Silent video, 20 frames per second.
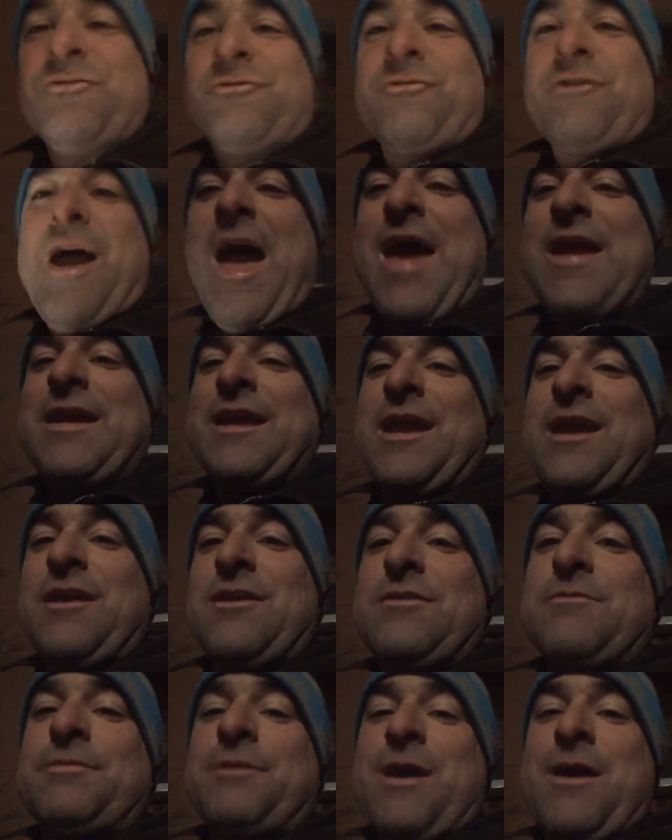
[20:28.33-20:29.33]
looks like
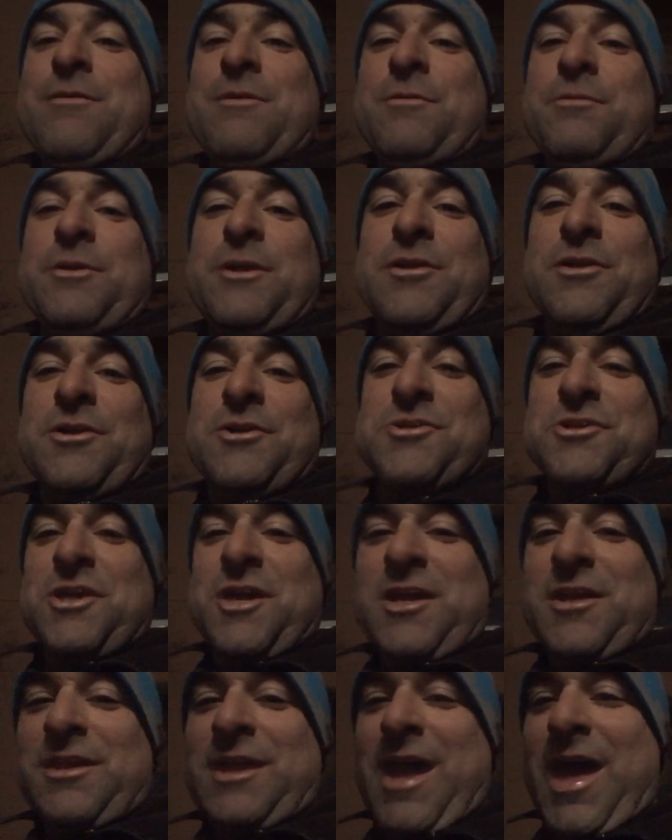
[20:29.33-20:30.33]
that.
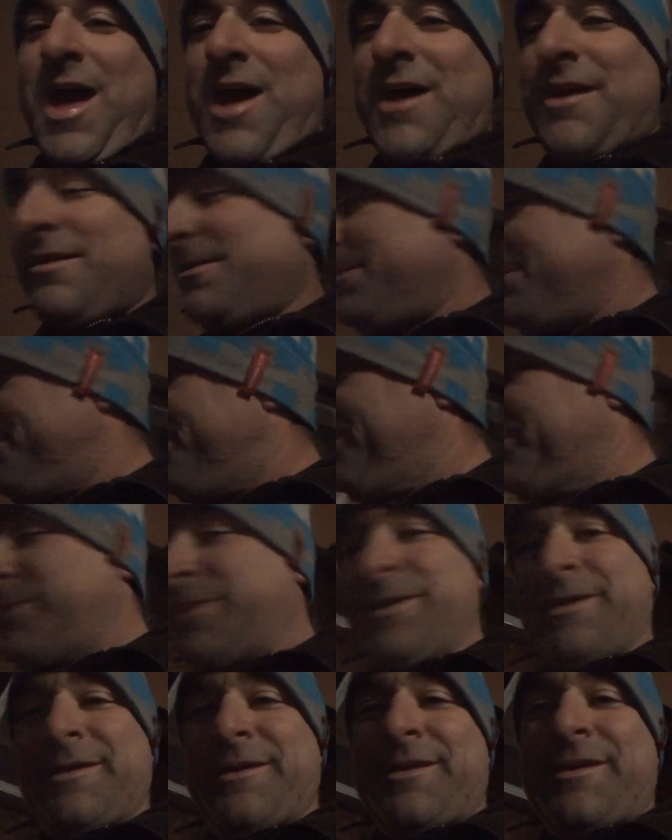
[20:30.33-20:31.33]
But, I
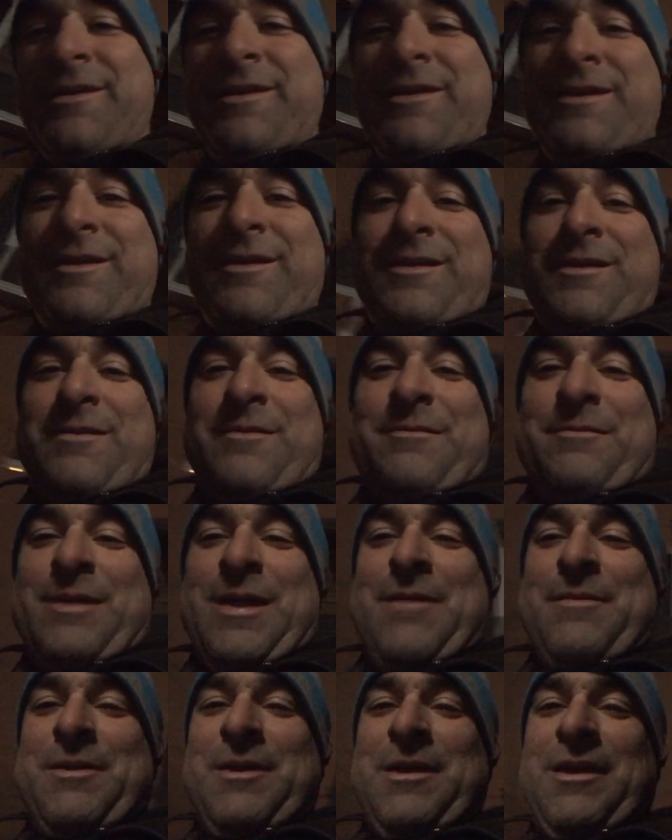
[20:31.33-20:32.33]
mean,
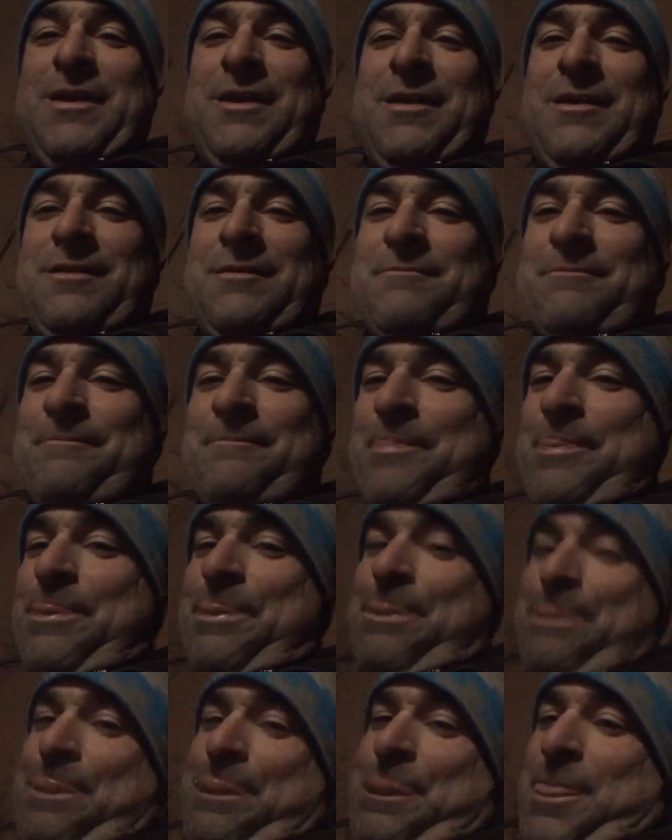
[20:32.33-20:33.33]
it is what it
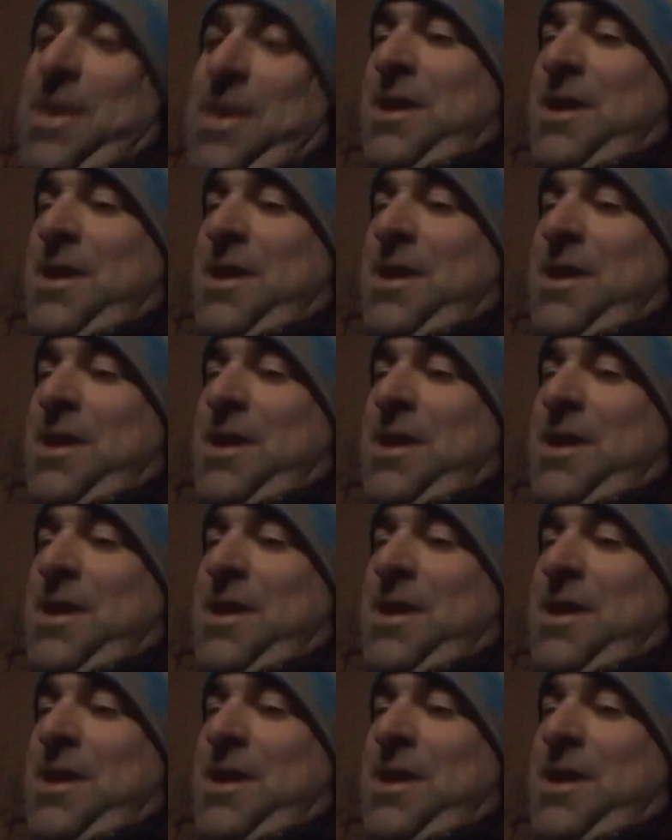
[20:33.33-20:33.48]
is. I know